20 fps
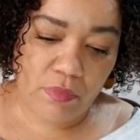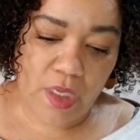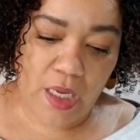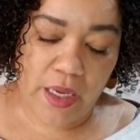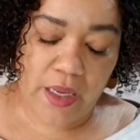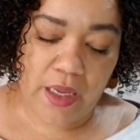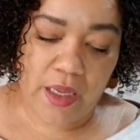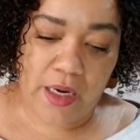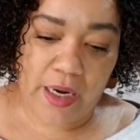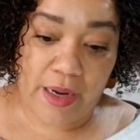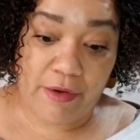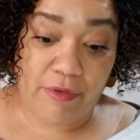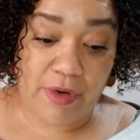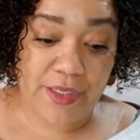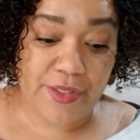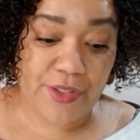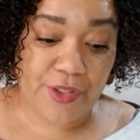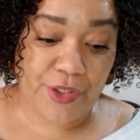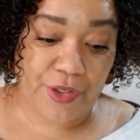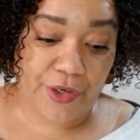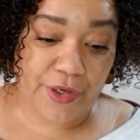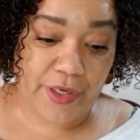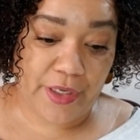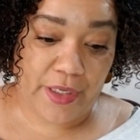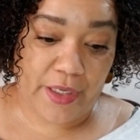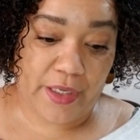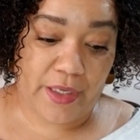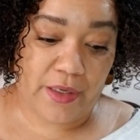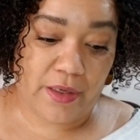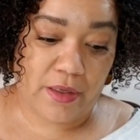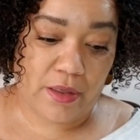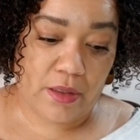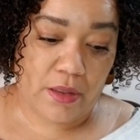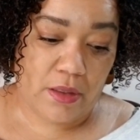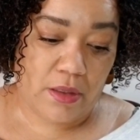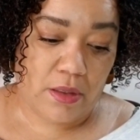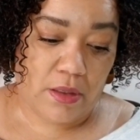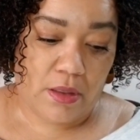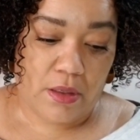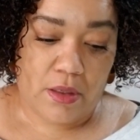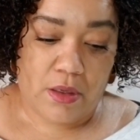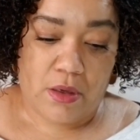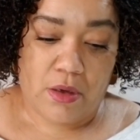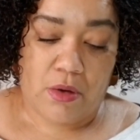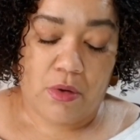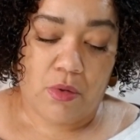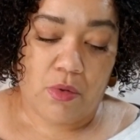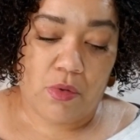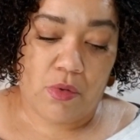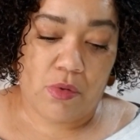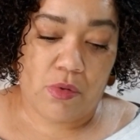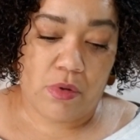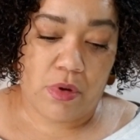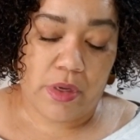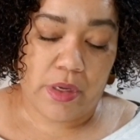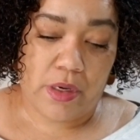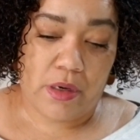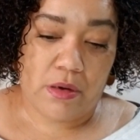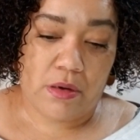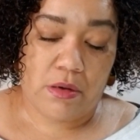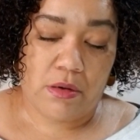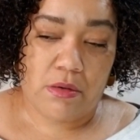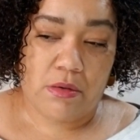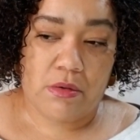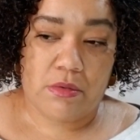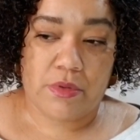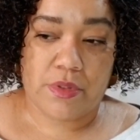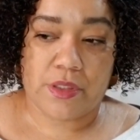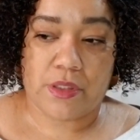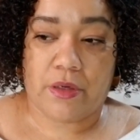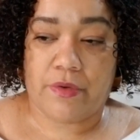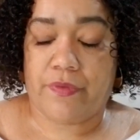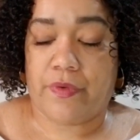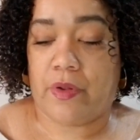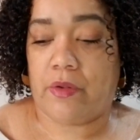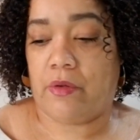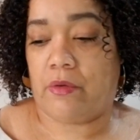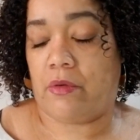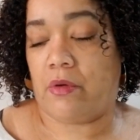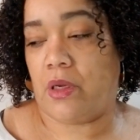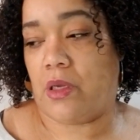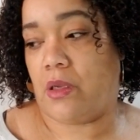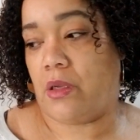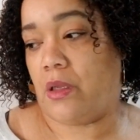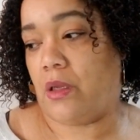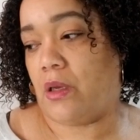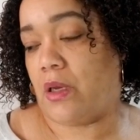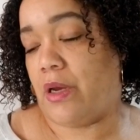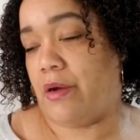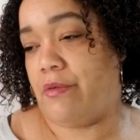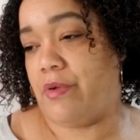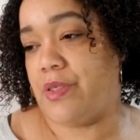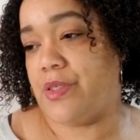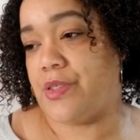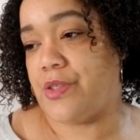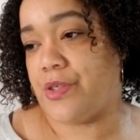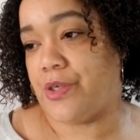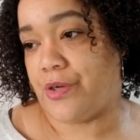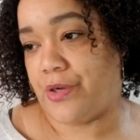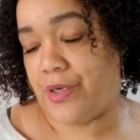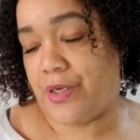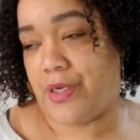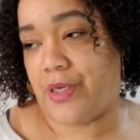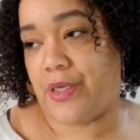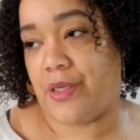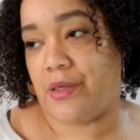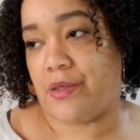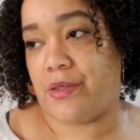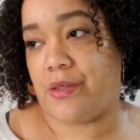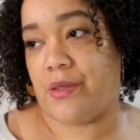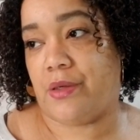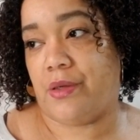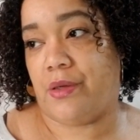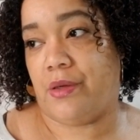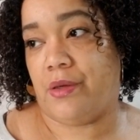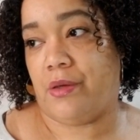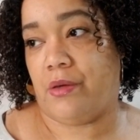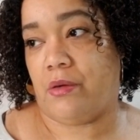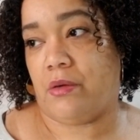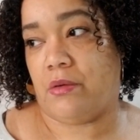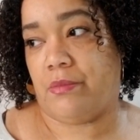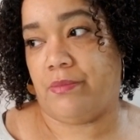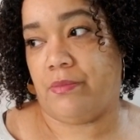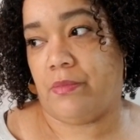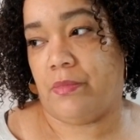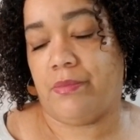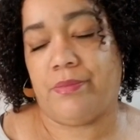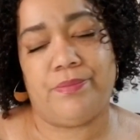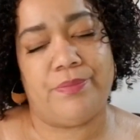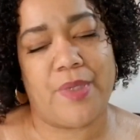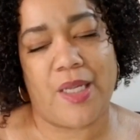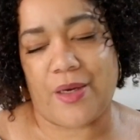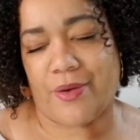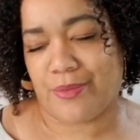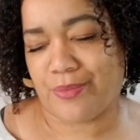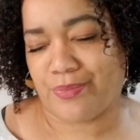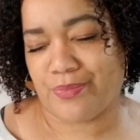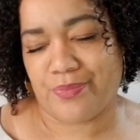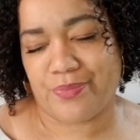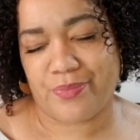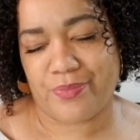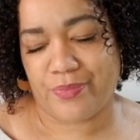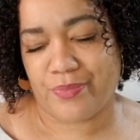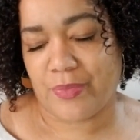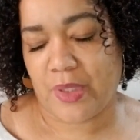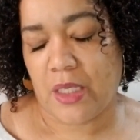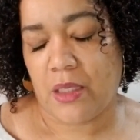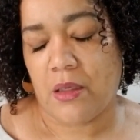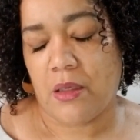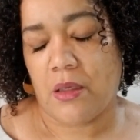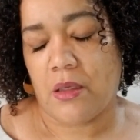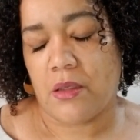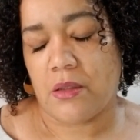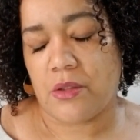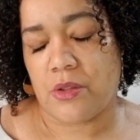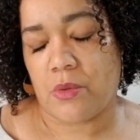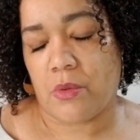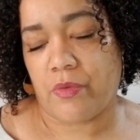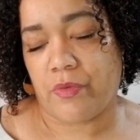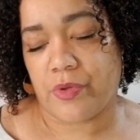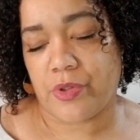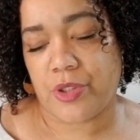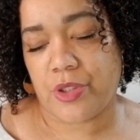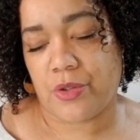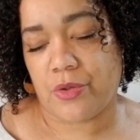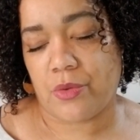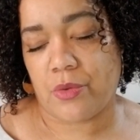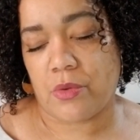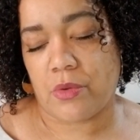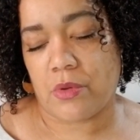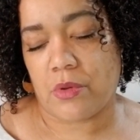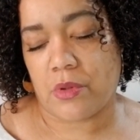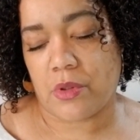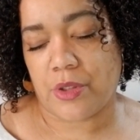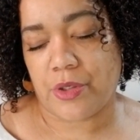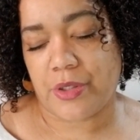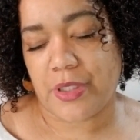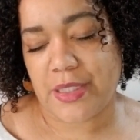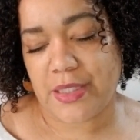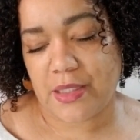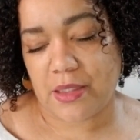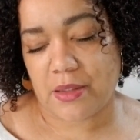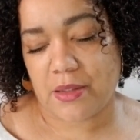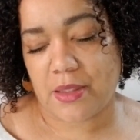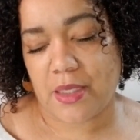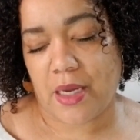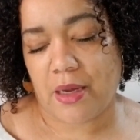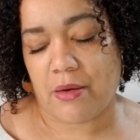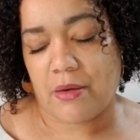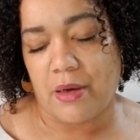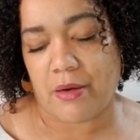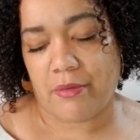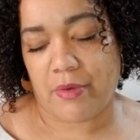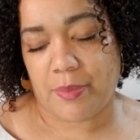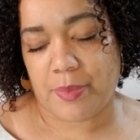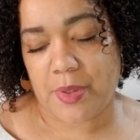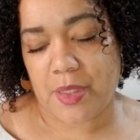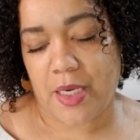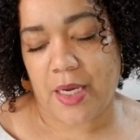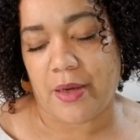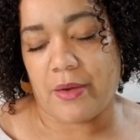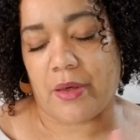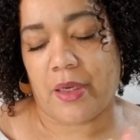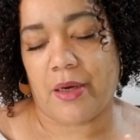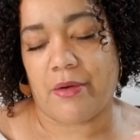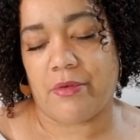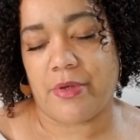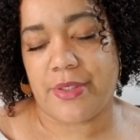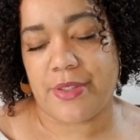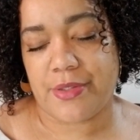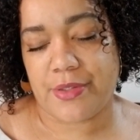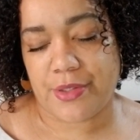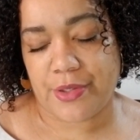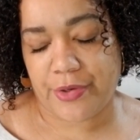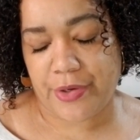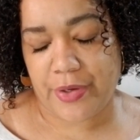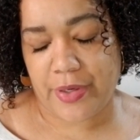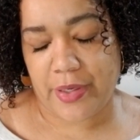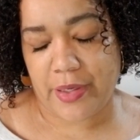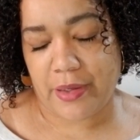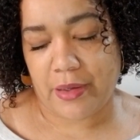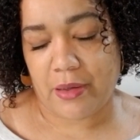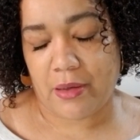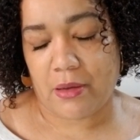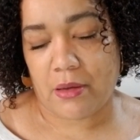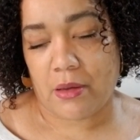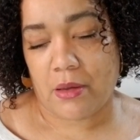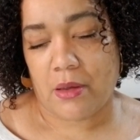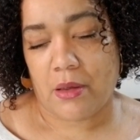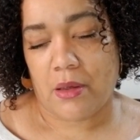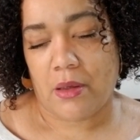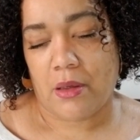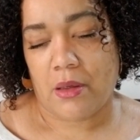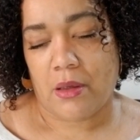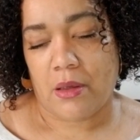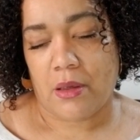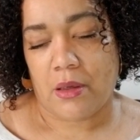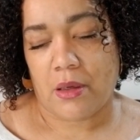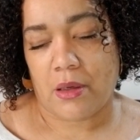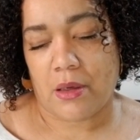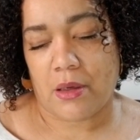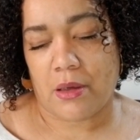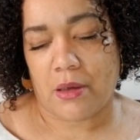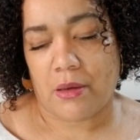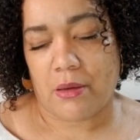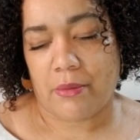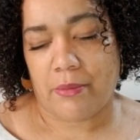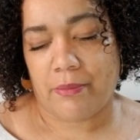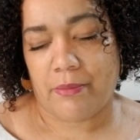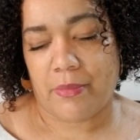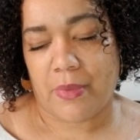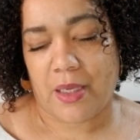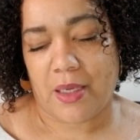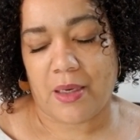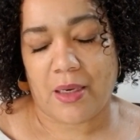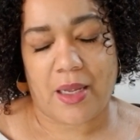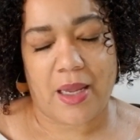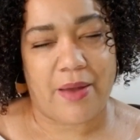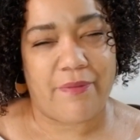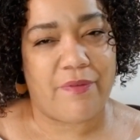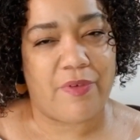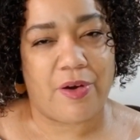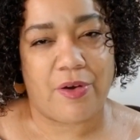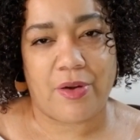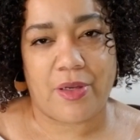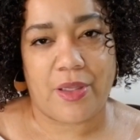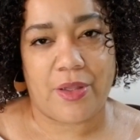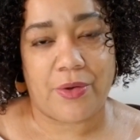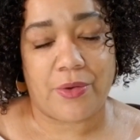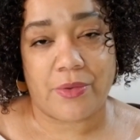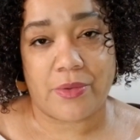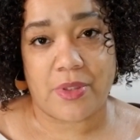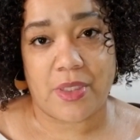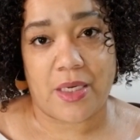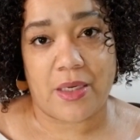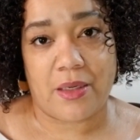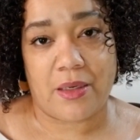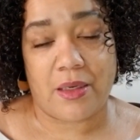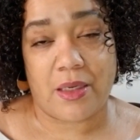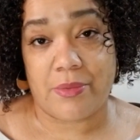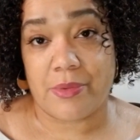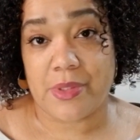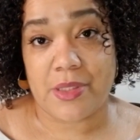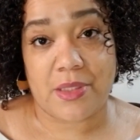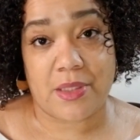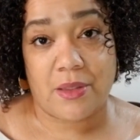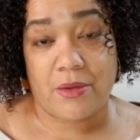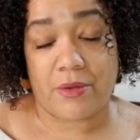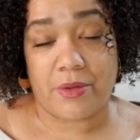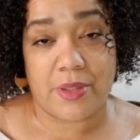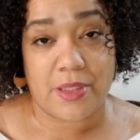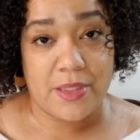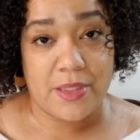And I restarted it on... Sorry for all the crinkling. I restarted it. No. 2/2 on 36 count. I ripped it out. I restarted it. And it got very little done. It was still on the